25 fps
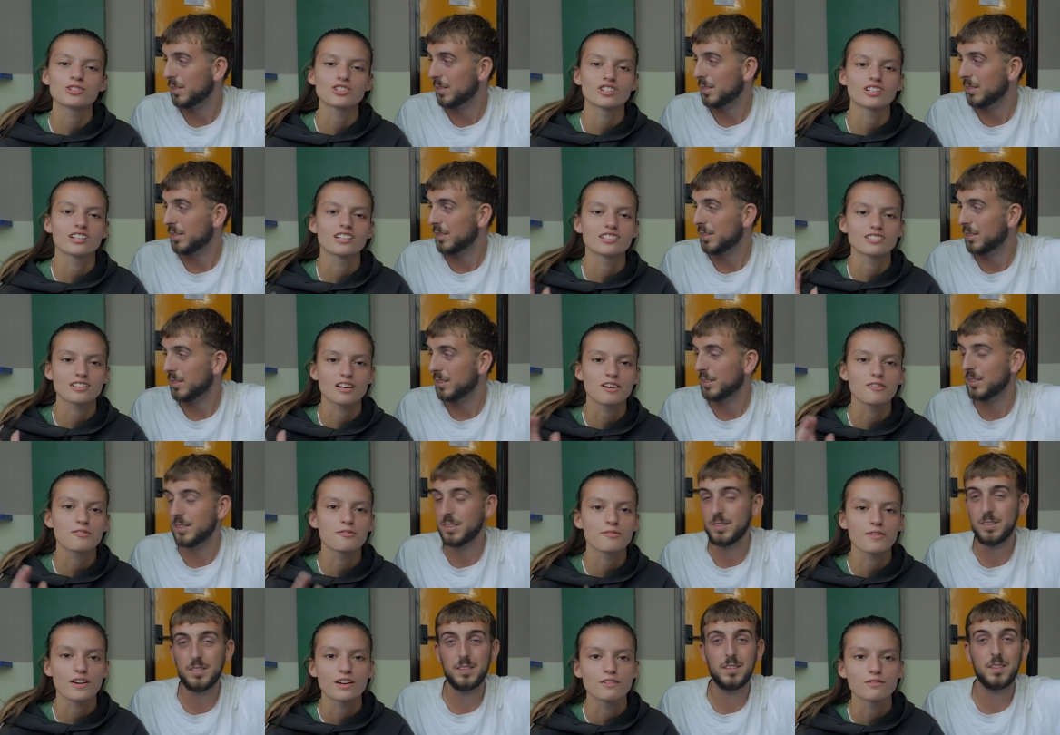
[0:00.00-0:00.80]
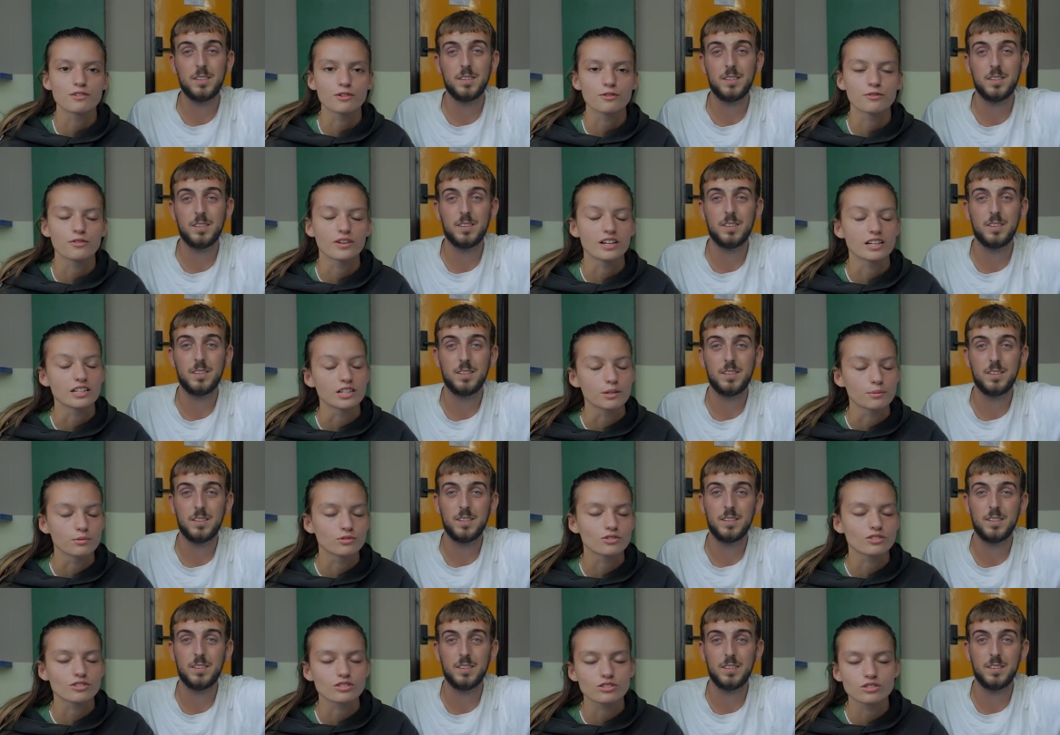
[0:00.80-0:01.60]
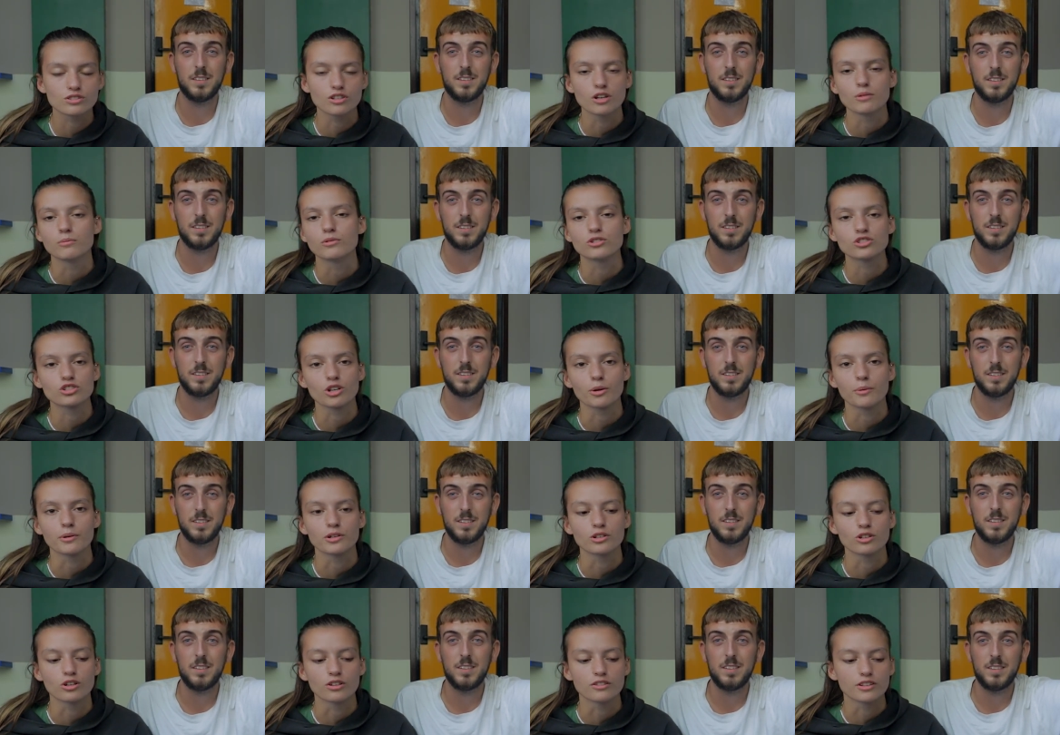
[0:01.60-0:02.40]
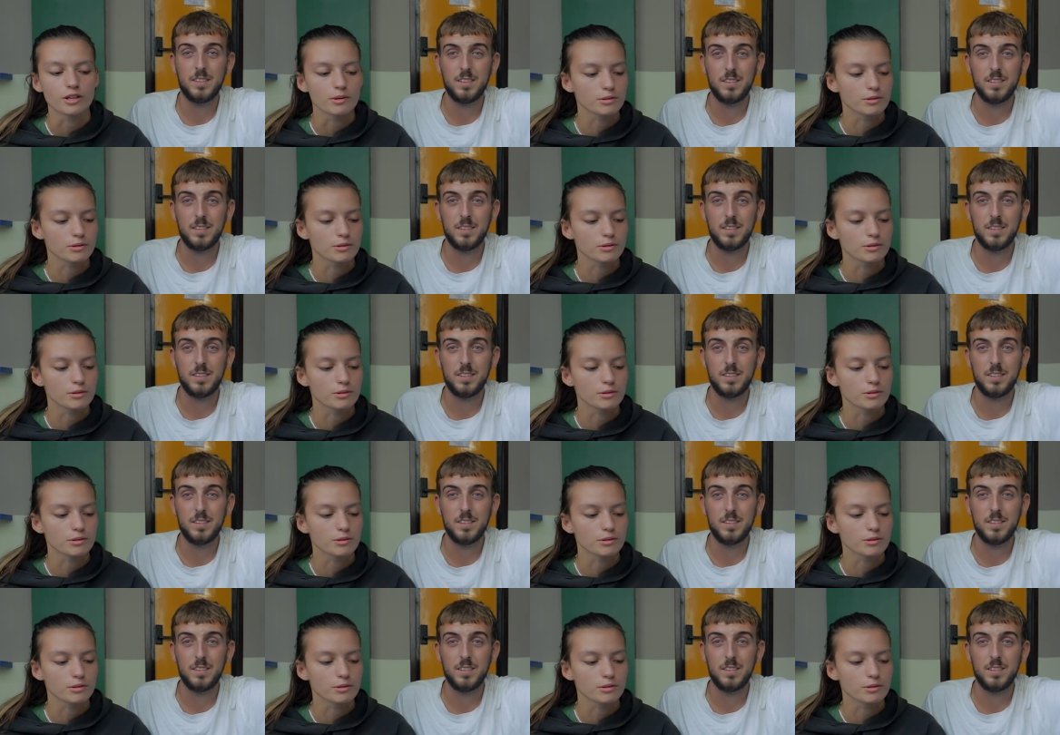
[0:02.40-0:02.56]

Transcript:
Speaker 1: watching is our favourite thing, and there was just so much going on.